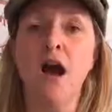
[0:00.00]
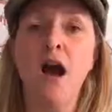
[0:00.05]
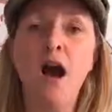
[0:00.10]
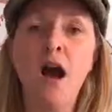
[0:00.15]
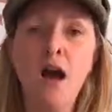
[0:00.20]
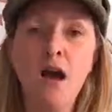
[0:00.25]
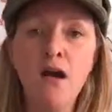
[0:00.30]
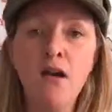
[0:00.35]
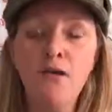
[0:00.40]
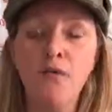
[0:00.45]

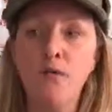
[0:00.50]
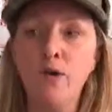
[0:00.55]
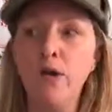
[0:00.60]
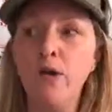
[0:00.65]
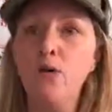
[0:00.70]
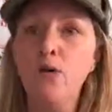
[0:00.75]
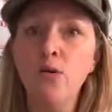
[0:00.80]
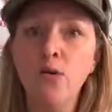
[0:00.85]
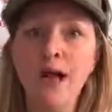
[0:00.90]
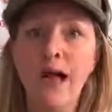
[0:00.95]
oh, we
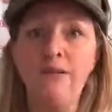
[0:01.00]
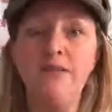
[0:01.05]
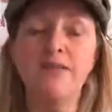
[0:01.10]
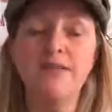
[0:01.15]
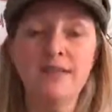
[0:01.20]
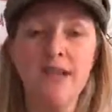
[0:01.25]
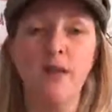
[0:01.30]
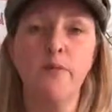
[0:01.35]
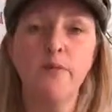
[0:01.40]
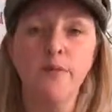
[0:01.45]
all have the
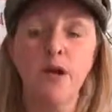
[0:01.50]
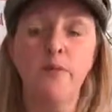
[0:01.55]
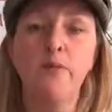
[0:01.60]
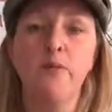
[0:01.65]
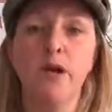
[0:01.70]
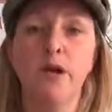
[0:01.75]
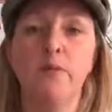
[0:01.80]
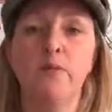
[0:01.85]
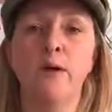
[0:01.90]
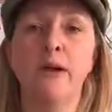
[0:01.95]
same
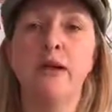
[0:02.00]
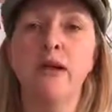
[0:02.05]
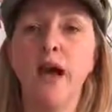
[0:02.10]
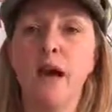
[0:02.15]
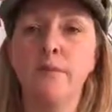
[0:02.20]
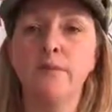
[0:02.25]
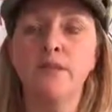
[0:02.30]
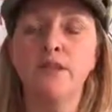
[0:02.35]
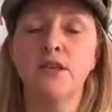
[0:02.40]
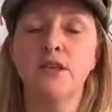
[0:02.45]
problem when it
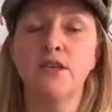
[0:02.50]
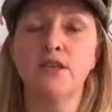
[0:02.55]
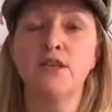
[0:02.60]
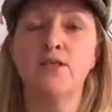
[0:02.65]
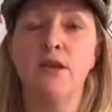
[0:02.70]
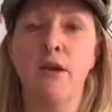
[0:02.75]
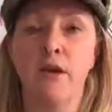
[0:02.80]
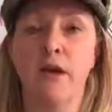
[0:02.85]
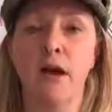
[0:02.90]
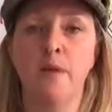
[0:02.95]
comes to
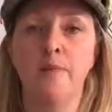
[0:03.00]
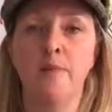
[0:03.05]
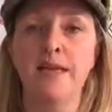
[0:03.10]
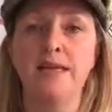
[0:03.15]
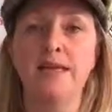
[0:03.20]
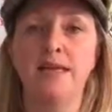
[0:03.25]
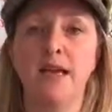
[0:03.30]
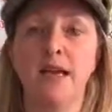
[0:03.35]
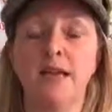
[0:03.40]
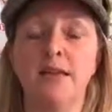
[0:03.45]
growing our
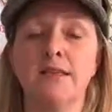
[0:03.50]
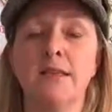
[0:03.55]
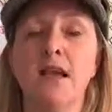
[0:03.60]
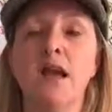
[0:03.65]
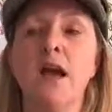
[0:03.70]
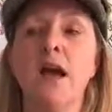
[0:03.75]
business.